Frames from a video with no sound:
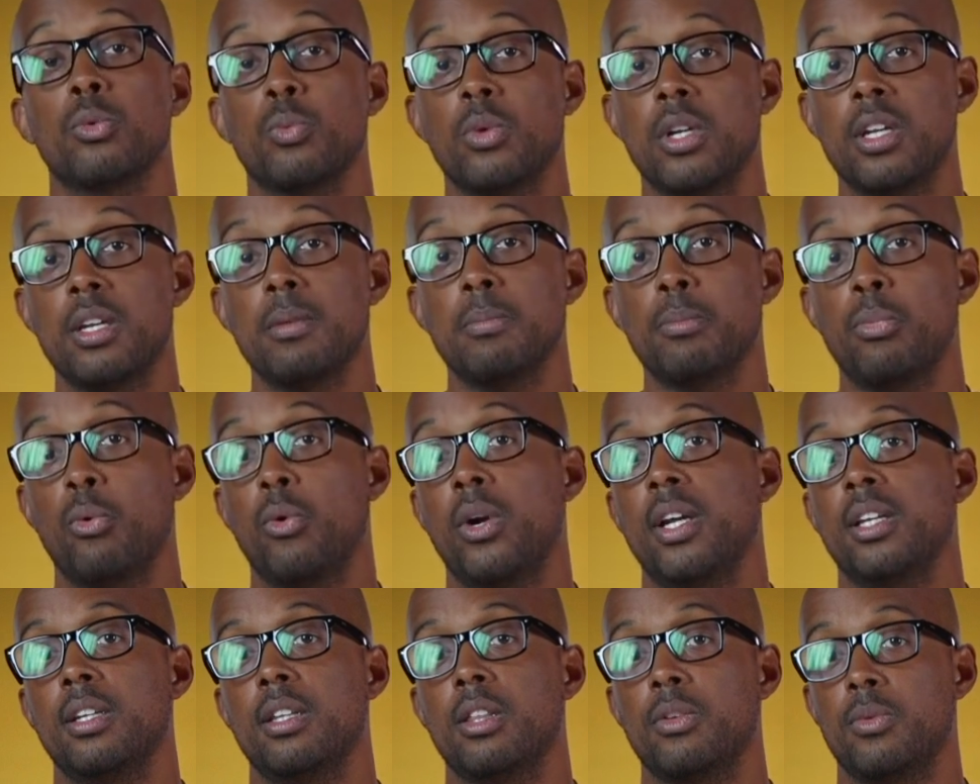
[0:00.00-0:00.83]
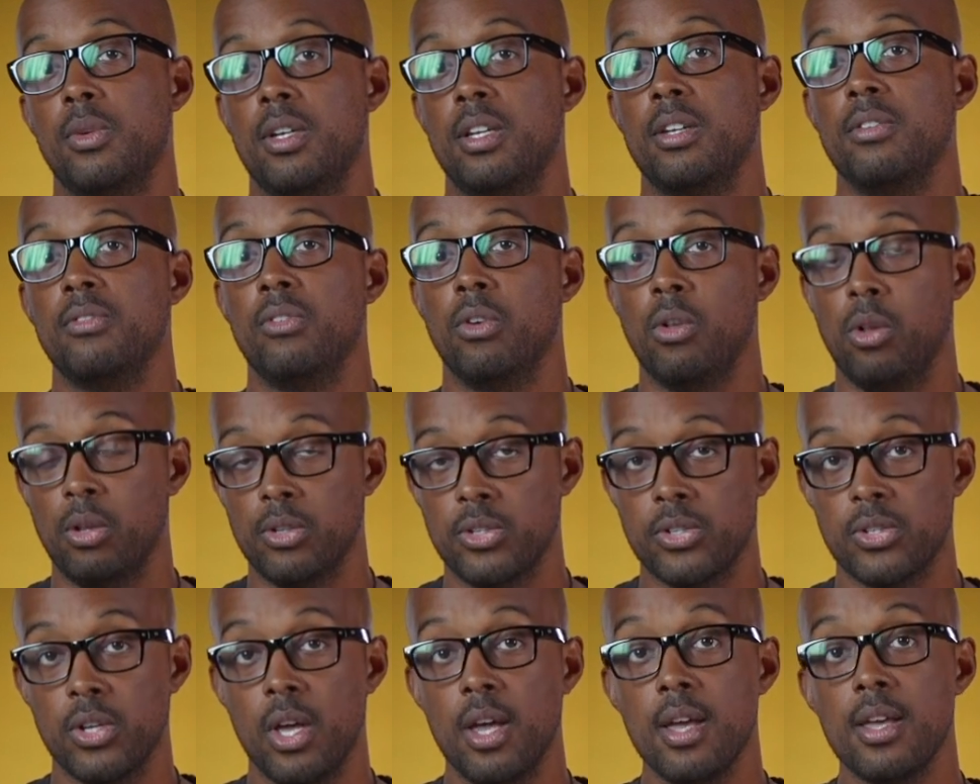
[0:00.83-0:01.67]
3.3
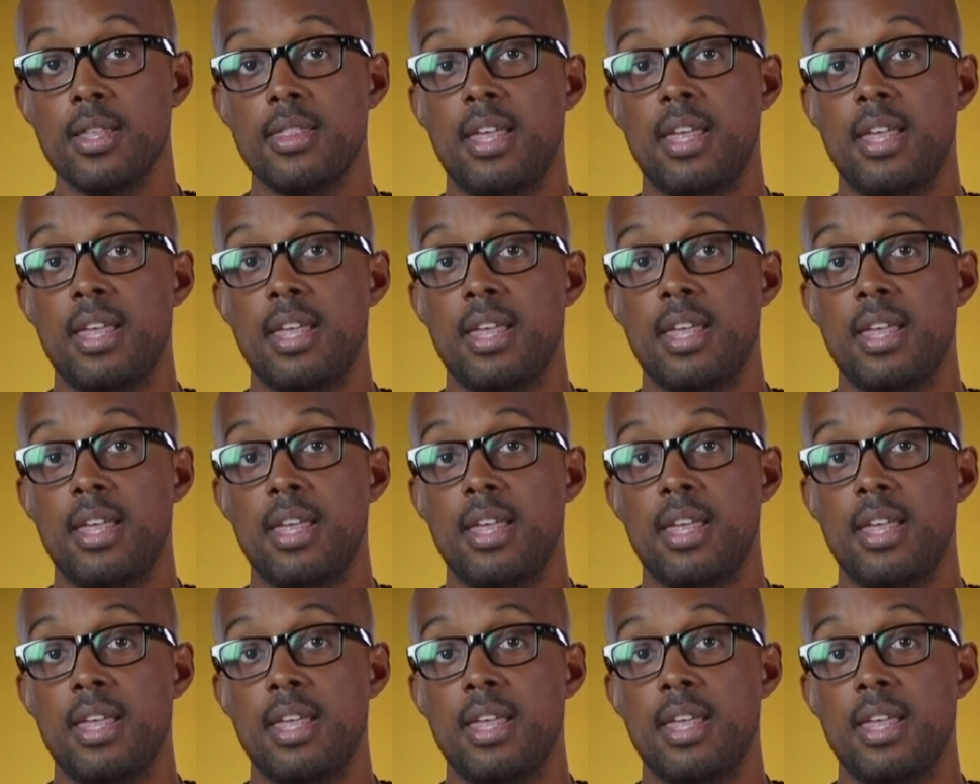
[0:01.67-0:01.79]
volts.